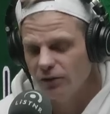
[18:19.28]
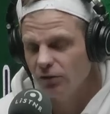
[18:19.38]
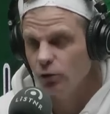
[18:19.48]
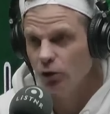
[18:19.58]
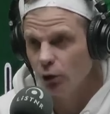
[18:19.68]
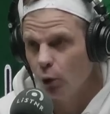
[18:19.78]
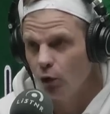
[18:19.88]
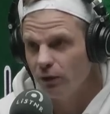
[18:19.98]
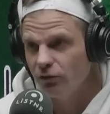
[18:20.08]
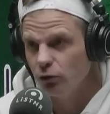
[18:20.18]
They've still got
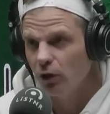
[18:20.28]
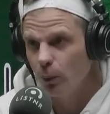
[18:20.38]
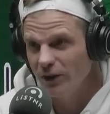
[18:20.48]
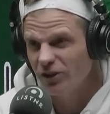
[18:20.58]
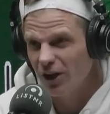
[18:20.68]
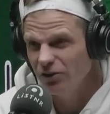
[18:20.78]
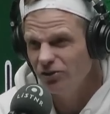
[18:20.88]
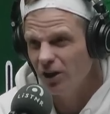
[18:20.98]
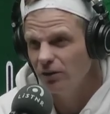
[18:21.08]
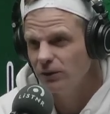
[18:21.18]
North. They've still got West
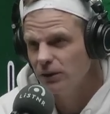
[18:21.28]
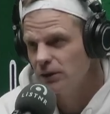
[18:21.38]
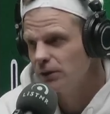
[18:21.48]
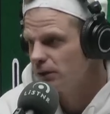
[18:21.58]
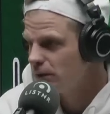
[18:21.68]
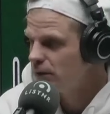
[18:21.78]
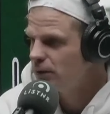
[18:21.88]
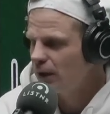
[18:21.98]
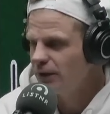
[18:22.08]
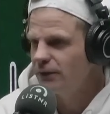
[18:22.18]
Coast. So
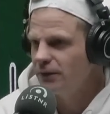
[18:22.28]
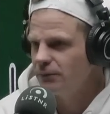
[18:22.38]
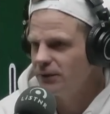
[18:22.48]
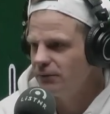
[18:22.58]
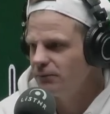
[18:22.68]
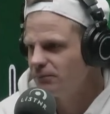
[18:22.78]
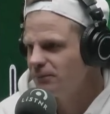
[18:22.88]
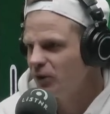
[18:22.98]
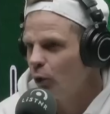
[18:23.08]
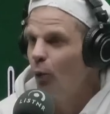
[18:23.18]
you
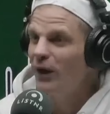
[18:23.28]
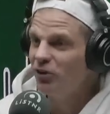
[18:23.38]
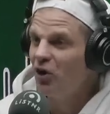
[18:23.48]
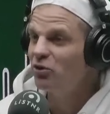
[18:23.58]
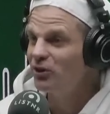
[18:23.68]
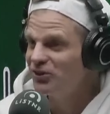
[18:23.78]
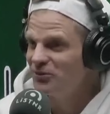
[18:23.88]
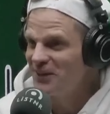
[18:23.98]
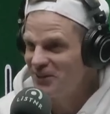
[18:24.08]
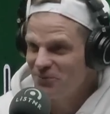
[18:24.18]
always
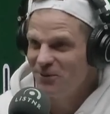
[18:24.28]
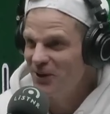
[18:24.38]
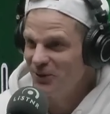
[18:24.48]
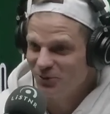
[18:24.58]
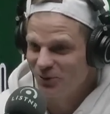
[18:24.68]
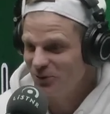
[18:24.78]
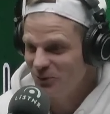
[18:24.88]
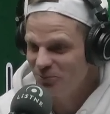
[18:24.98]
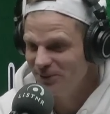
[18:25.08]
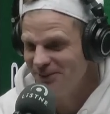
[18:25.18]
overestimate your opponents, Rossi
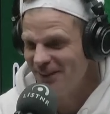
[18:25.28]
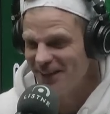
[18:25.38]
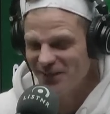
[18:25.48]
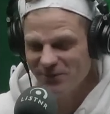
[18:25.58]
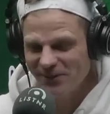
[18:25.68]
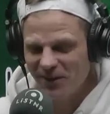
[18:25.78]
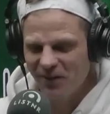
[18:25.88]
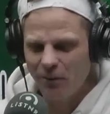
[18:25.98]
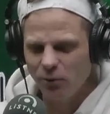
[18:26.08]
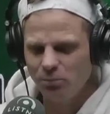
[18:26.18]
will be saying. But
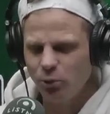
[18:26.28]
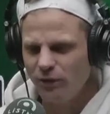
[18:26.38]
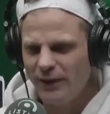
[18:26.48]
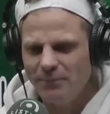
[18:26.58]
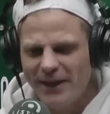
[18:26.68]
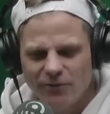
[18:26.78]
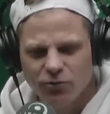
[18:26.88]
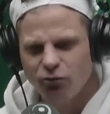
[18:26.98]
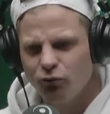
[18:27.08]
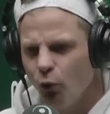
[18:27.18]
I would put them down
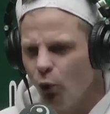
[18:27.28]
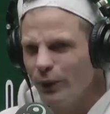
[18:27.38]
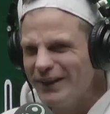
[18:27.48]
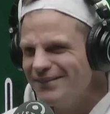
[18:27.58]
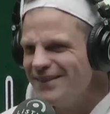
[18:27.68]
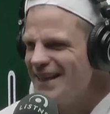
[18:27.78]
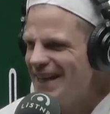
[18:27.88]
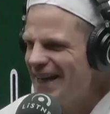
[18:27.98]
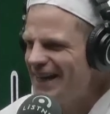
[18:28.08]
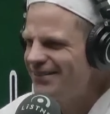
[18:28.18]
for 4 wins
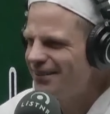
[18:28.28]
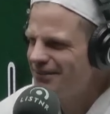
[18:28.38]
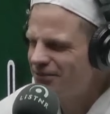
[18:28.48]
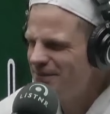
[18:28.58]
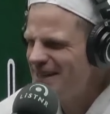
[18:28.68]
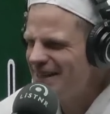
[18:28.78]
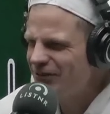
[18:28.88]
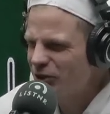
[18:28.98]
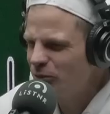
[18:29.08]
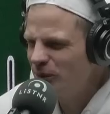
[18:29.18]
there. So from there,
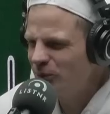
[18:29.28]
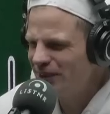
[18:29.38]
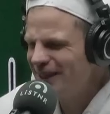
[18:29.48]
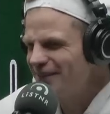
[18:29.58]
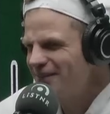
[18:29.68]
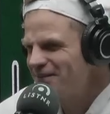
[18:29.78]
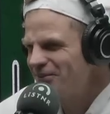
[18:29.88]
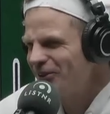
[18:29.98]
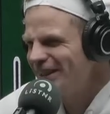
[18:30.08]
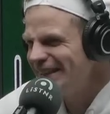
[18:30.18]
they've got to win, another
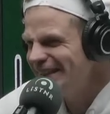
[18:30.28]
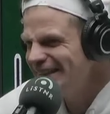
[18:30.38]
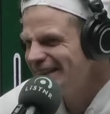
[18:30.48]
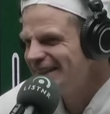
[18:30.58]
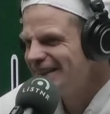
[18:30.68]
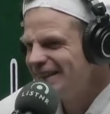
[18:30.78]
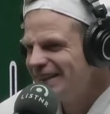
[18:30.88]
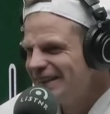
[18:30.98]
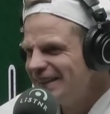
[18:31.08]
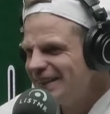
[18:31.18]
3
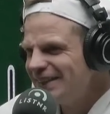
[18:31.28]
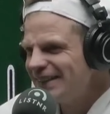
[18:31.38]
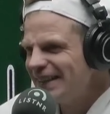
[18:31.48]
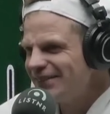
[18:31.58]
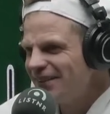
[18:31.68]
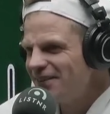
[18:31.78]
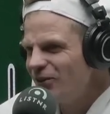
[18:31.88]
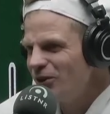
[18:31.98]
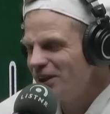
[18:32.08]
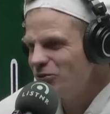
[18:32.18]
to get to
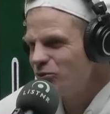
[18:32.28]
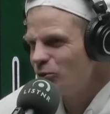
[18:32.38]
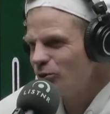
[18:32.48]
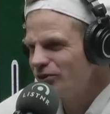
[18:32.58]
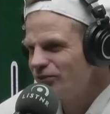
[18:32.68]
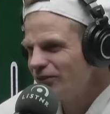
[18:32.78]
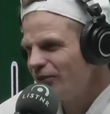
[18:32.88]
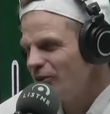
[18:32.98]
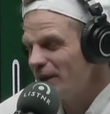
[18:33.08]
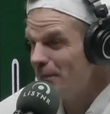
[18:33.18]
13,
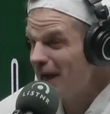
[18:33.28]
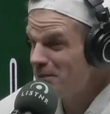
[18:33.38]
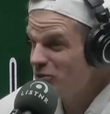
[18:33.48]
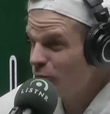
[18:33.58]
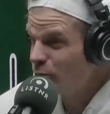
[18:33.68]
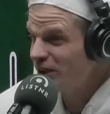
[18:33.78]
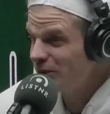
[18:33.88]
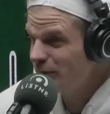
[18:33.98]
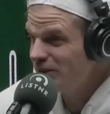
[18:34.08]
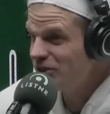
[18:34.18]
maybe
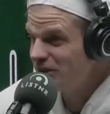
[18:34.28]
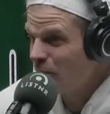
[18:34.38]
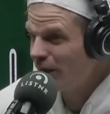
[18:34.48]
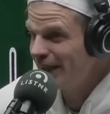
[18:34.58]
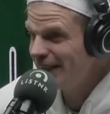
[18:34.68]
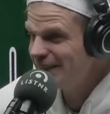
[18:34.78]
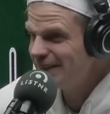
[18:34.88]
14 wins you might need.